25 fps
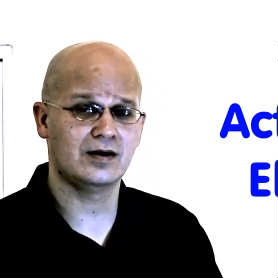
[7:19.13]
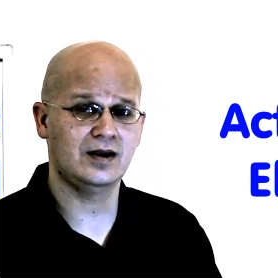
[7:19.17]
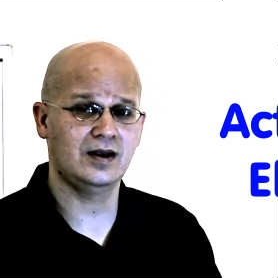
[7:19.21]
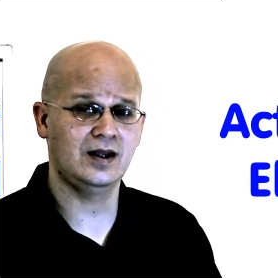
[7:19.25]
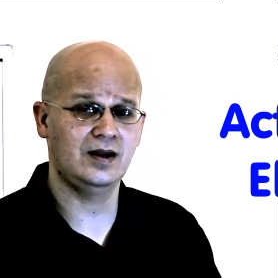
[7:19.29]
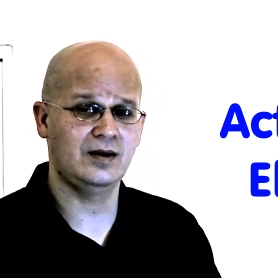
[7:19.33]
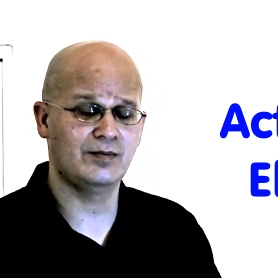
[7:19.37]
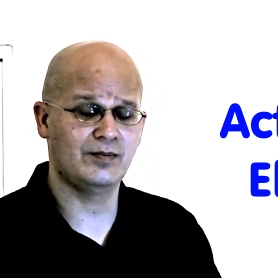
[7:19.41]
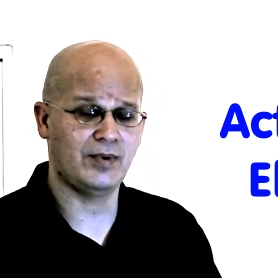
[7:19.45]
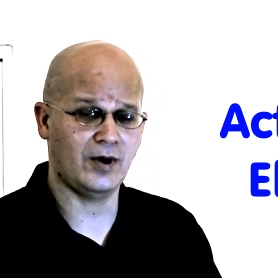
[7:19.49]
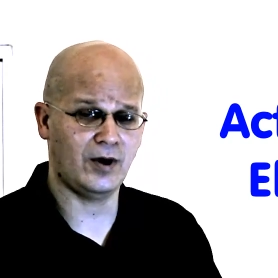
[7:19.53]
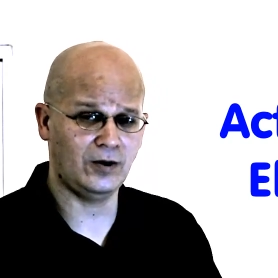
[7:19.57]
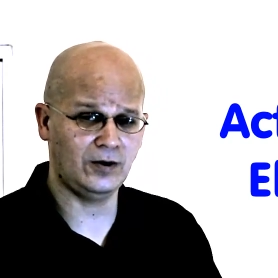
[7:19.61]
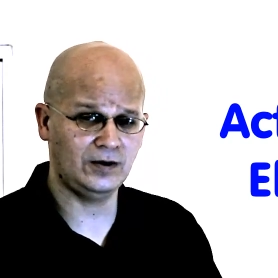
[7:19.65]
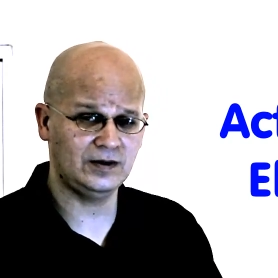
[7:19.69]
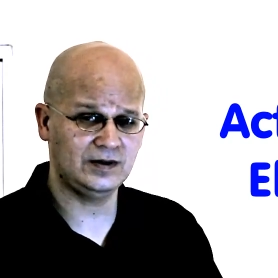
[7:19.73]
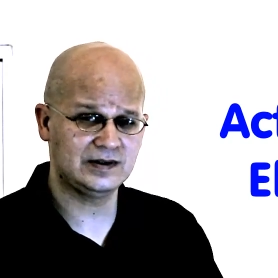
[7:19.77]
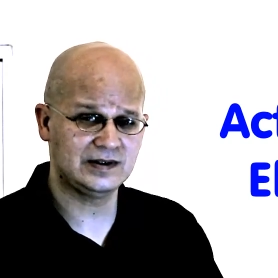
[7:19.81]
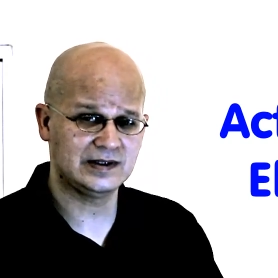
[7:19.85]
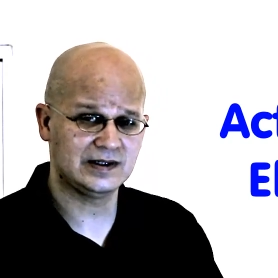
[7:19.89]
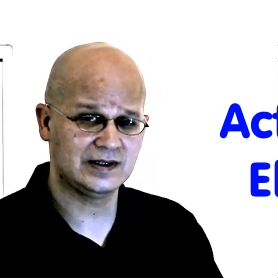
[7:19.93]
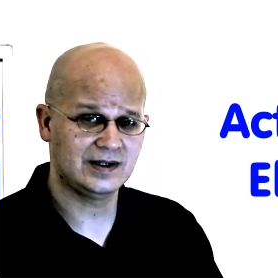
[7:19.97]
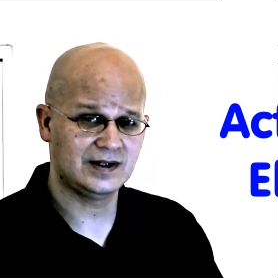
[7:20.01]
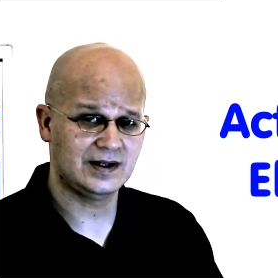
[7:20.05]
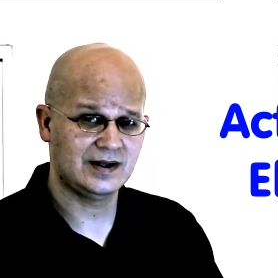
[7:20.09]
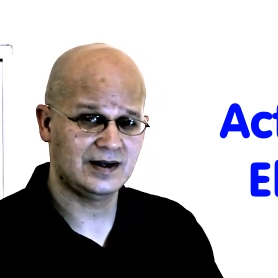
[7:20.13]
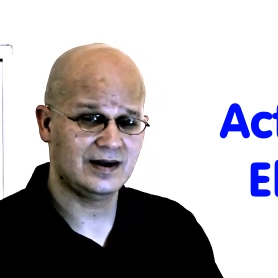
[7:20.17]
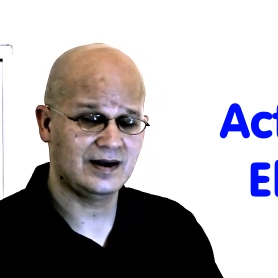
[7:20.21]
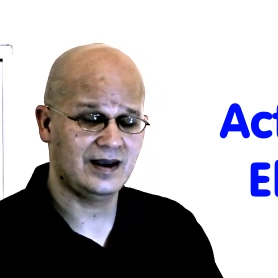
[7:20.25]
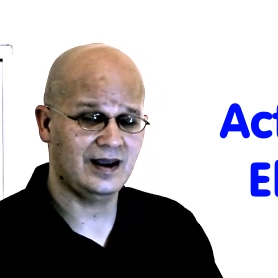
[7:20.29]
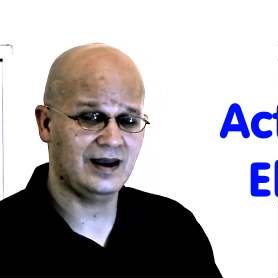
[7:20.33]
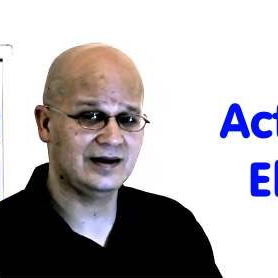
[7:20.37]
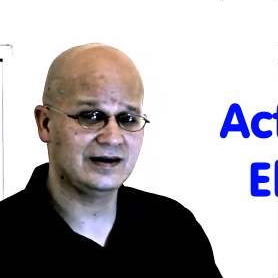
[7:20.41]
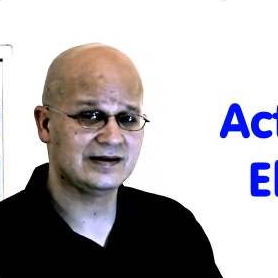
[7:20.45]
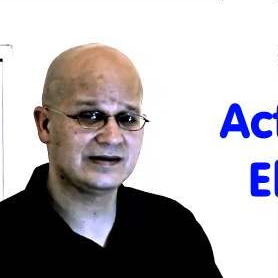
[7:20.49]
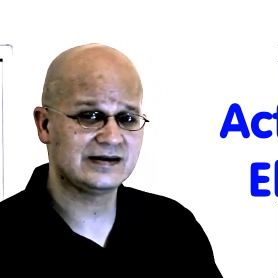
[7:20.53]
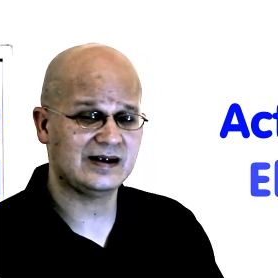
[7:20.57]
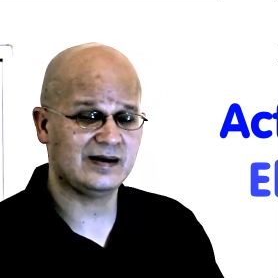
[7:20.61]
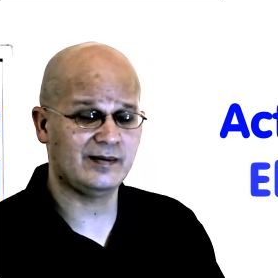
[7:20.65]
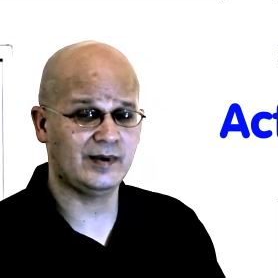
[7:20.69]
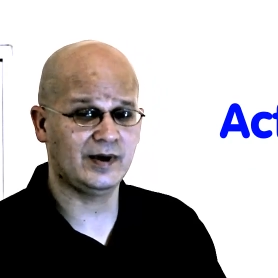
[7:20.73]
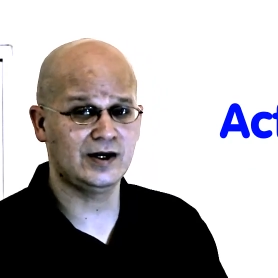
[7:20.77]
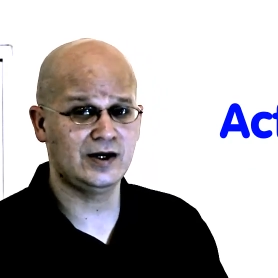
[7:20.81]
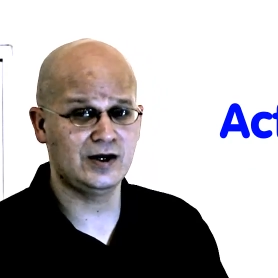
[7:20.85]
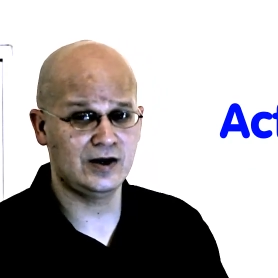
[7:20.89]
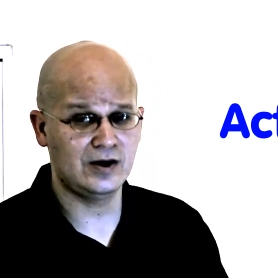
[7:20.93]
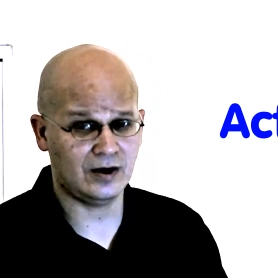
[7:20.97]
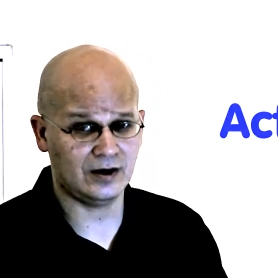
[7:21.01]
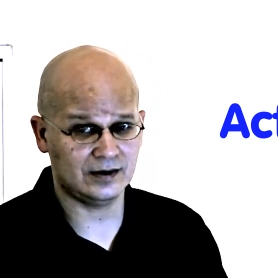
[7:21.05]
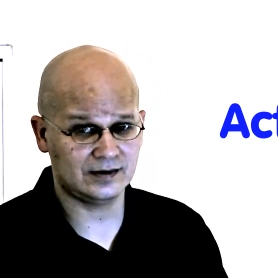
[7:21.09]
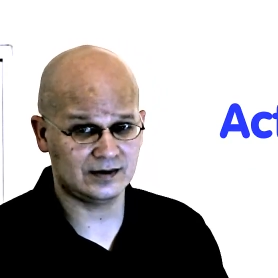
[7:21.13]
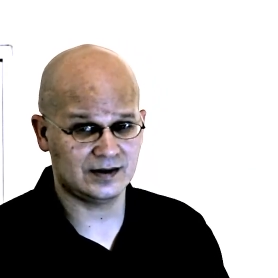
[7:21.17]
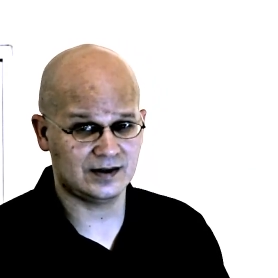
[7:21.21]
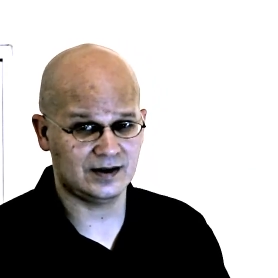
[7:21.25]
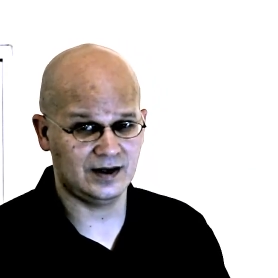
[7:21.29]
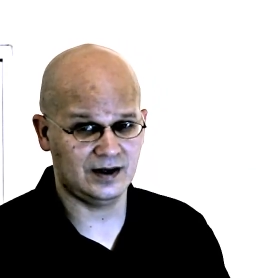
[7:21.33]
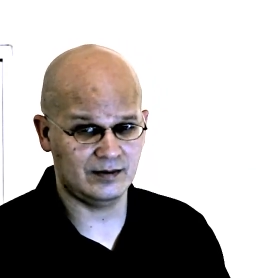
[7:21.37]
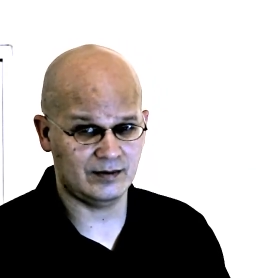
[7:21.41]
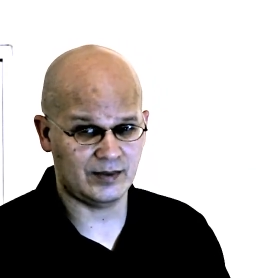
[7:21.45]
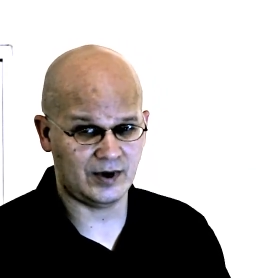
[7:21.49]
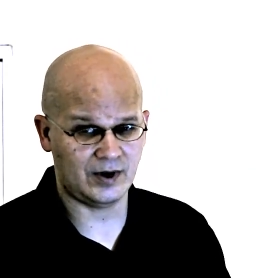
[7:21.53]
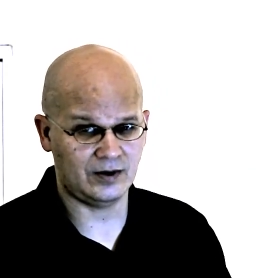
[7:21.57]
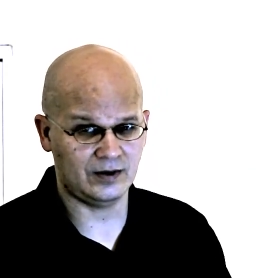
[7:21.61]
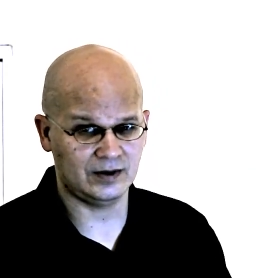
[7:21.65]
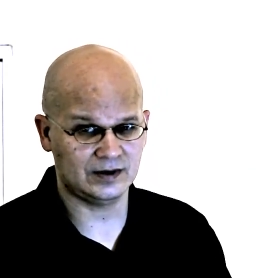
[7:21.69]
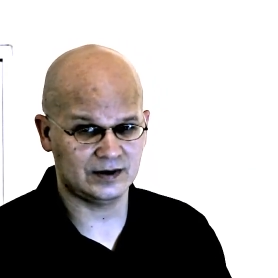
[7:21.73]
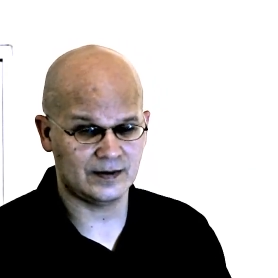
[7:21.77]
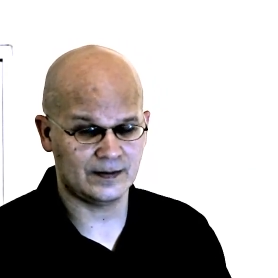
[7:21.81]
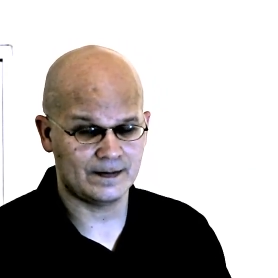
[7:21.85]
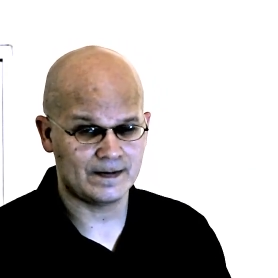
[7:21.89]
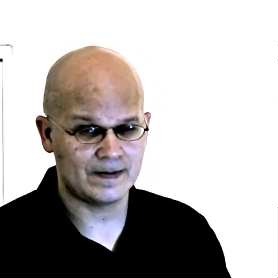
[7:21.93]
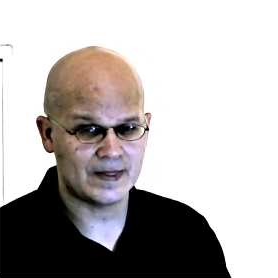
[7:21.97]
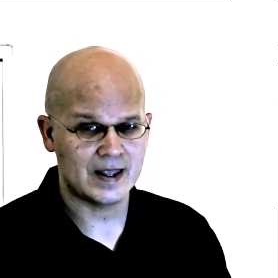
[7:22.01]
in bold and some are not in bold.